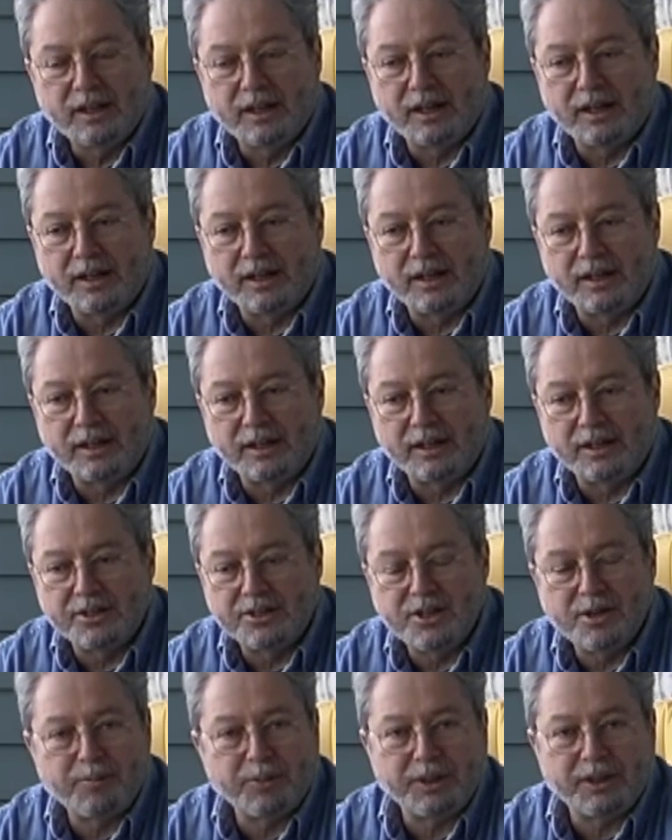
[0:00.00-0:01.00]

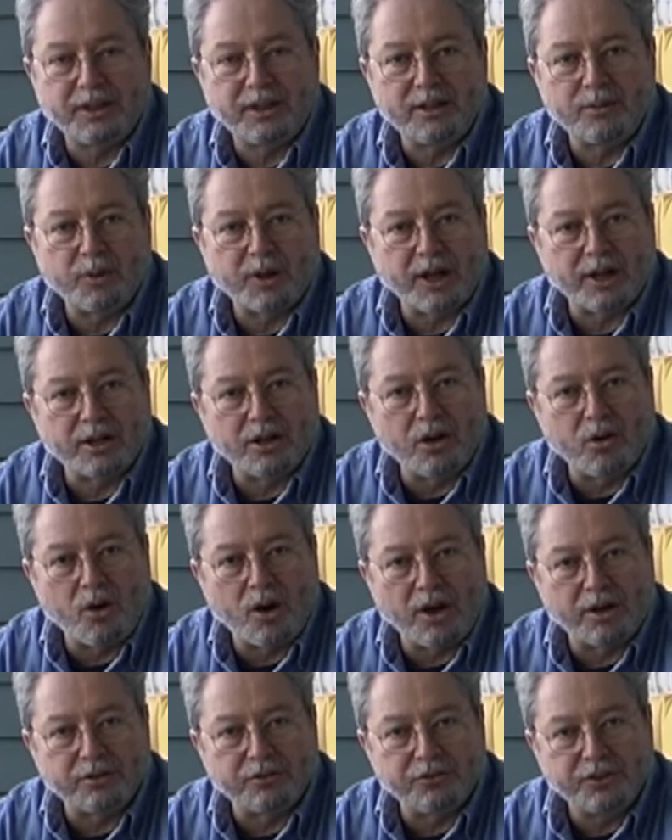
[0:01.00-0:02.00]
Uh, typically, when I
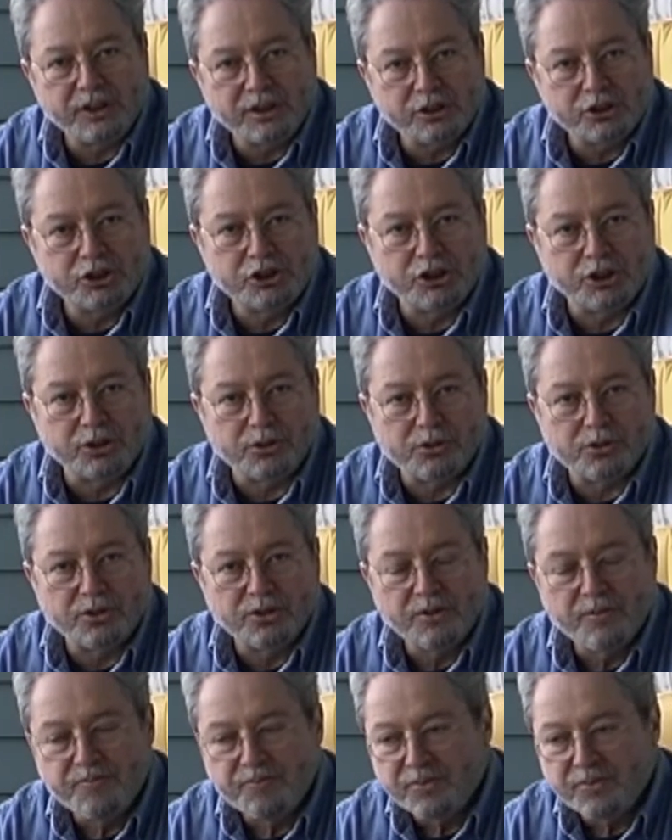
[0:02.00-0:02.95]
go on a field shoot,